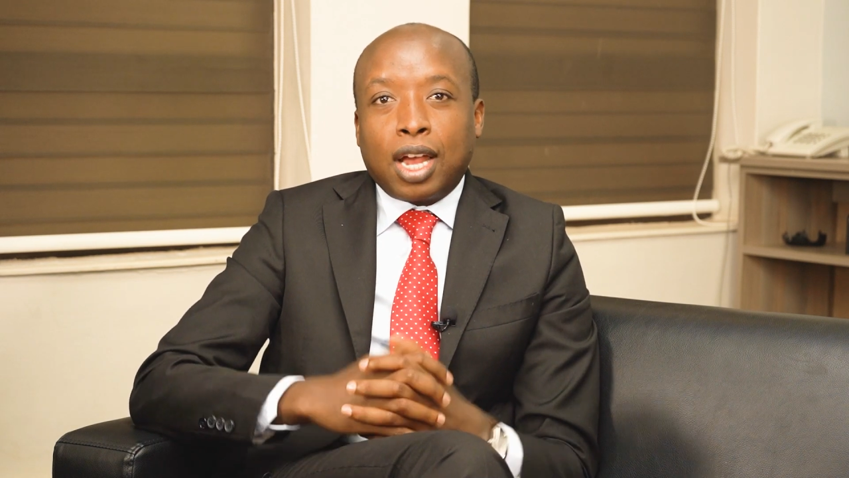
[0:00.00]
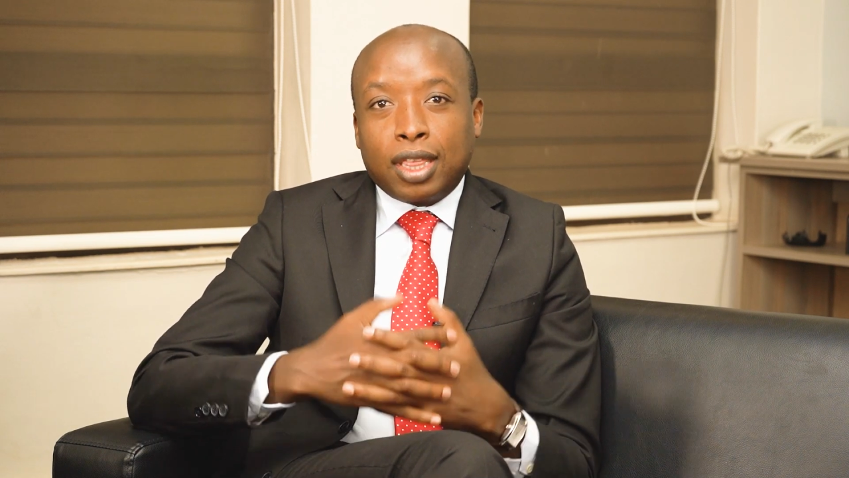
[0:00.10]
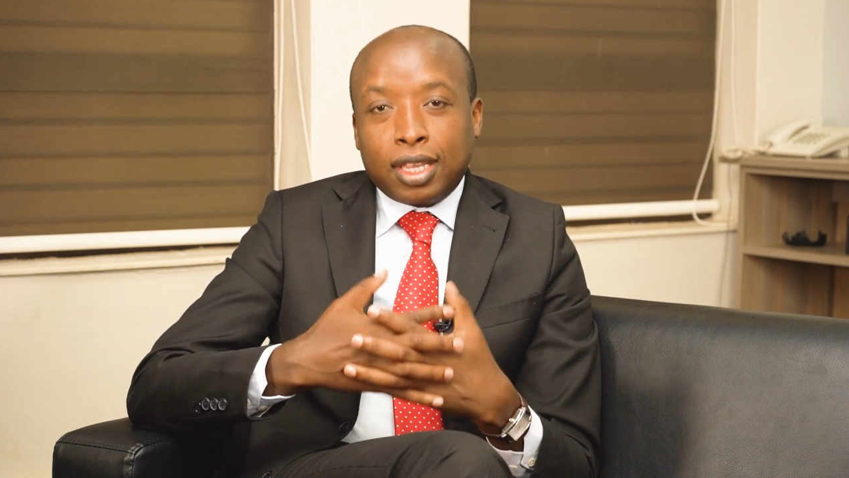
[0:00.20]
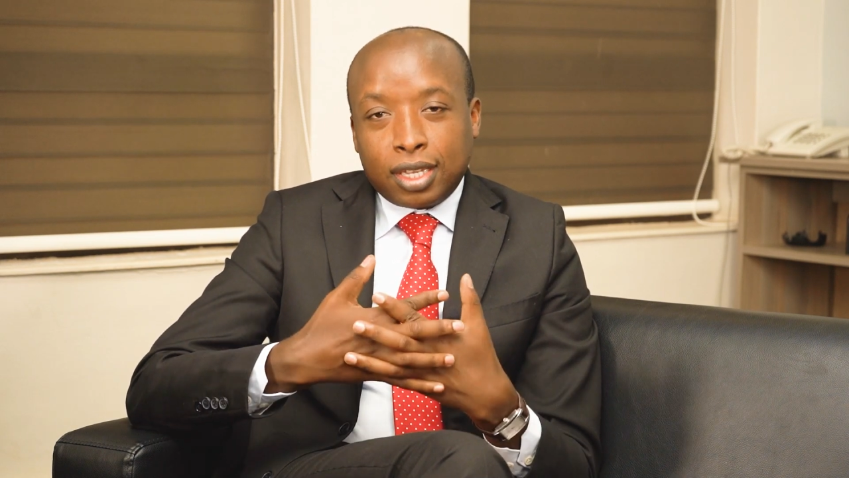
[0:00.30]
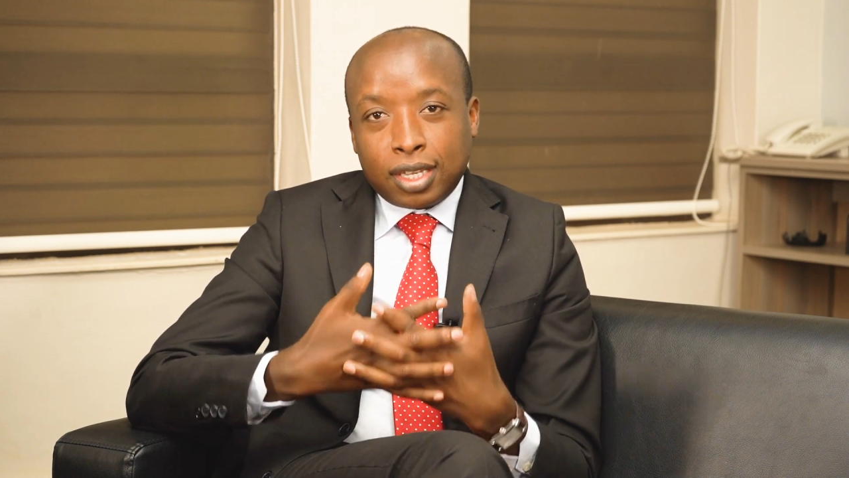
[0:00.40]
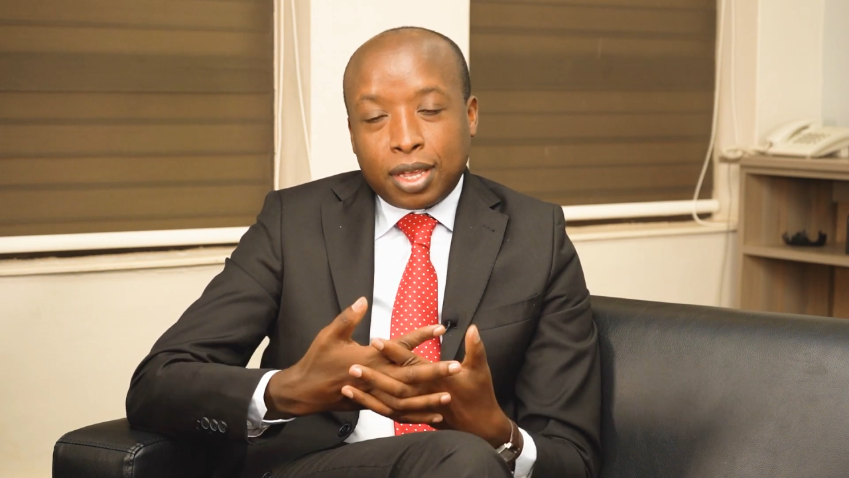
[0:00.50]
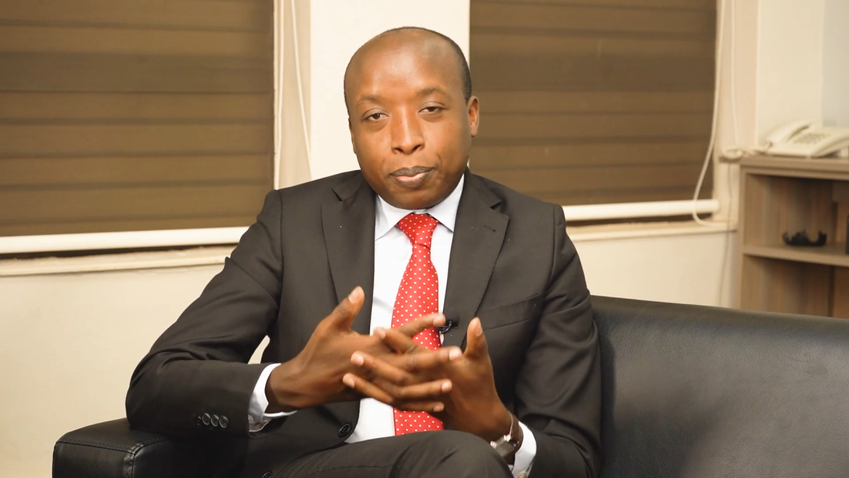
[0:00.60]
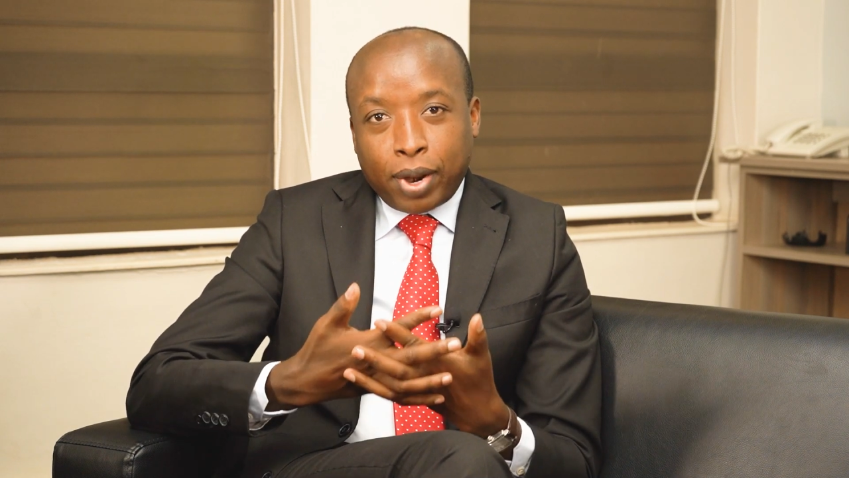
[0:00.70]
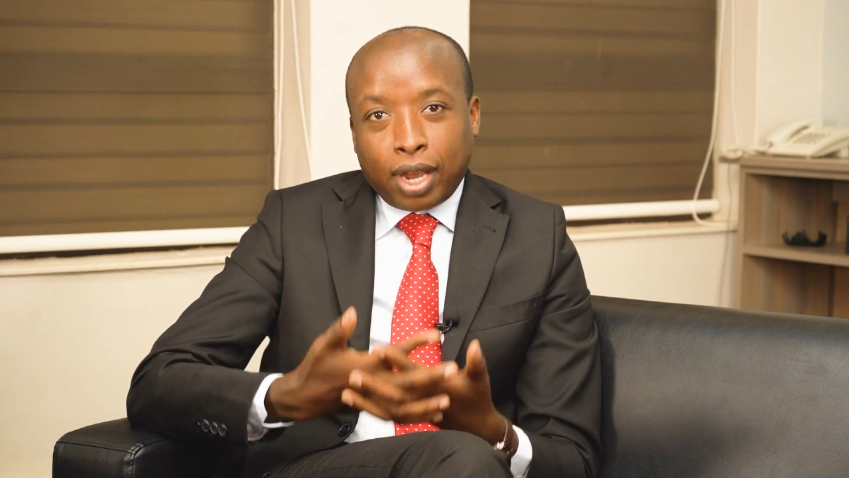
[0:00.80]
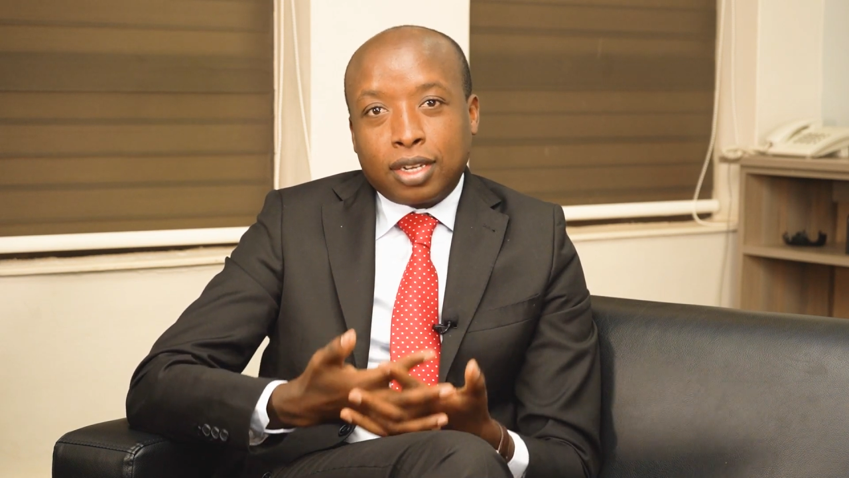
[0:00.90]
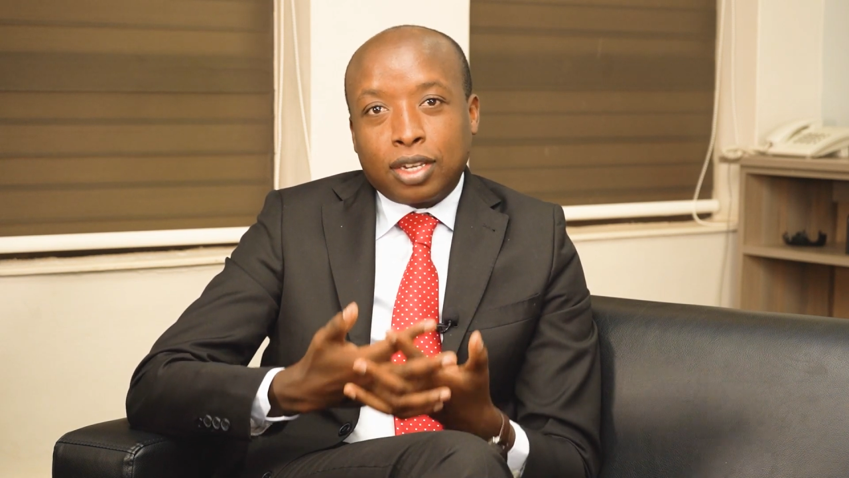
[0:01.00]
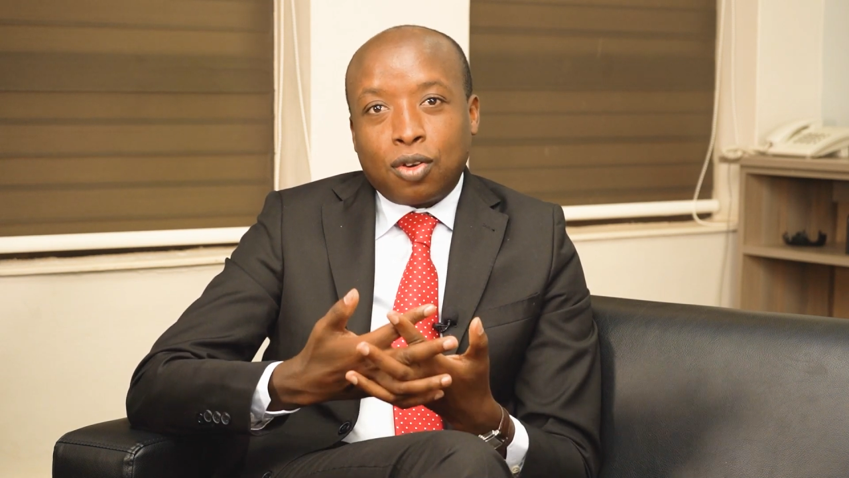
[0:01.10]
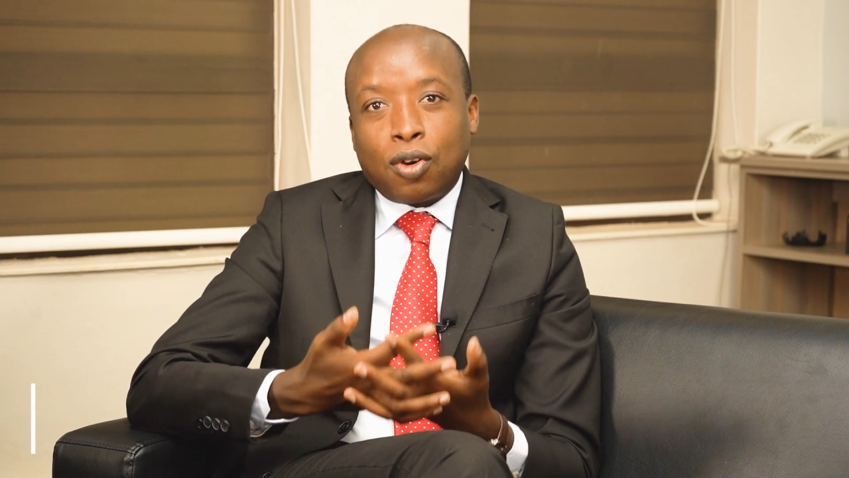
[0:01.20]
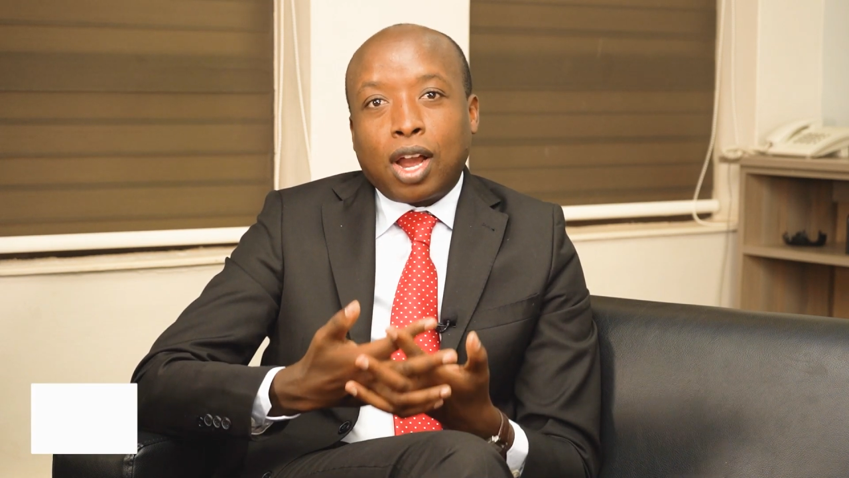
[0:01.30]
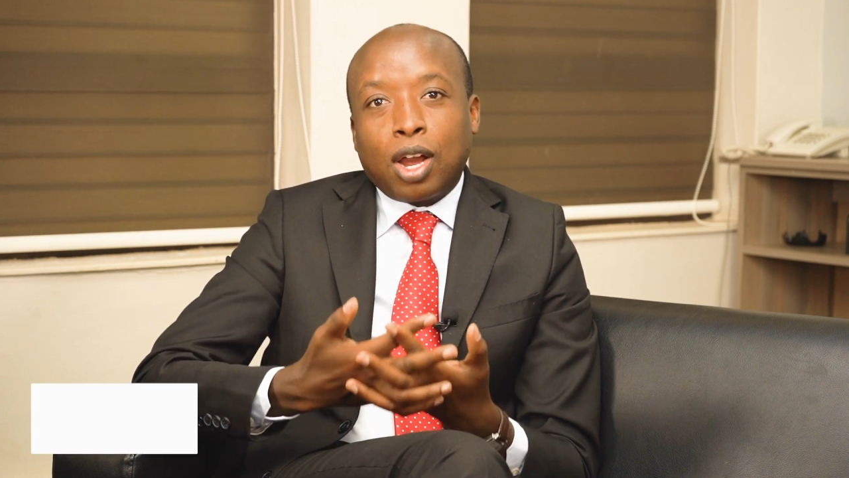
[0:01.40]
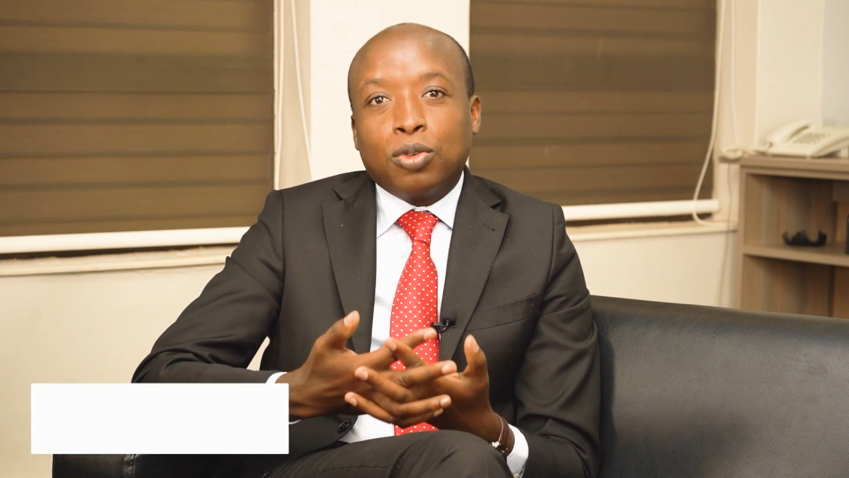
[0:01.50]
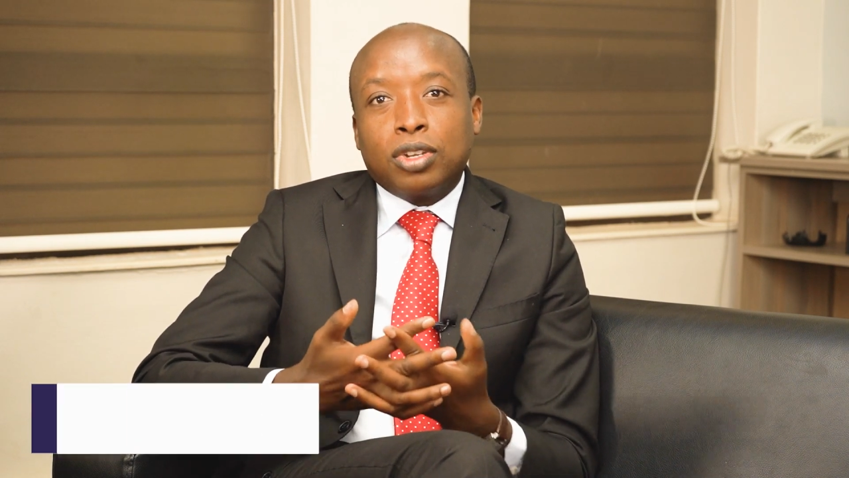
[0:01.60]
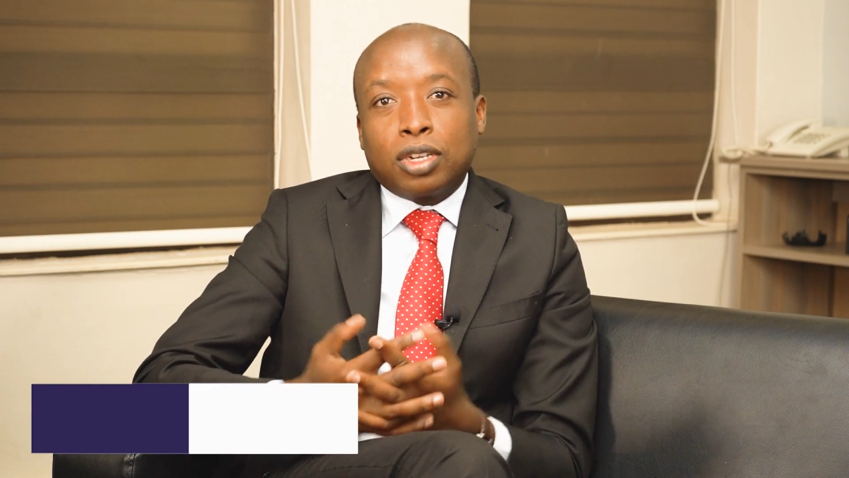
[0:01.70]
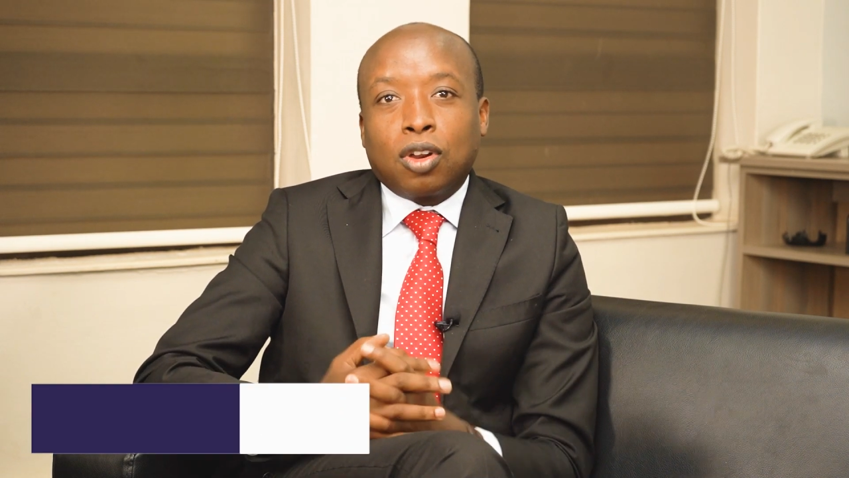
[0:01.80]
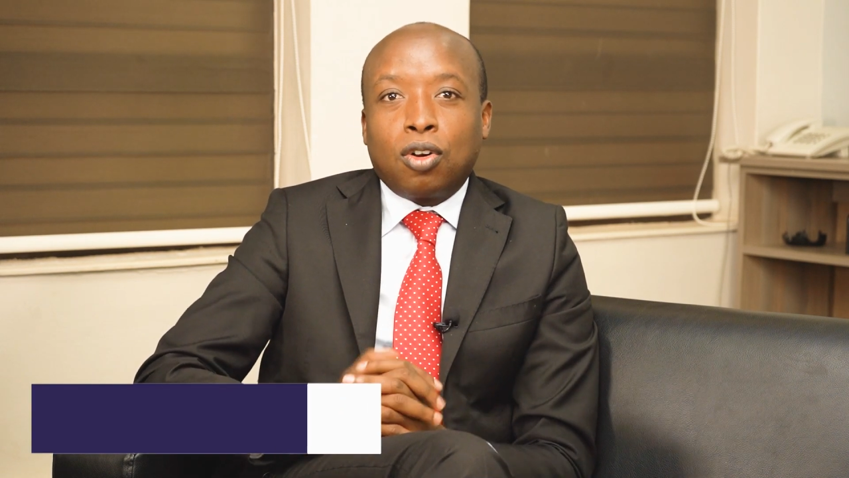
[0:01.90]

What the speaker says: And this is the Practical Accounting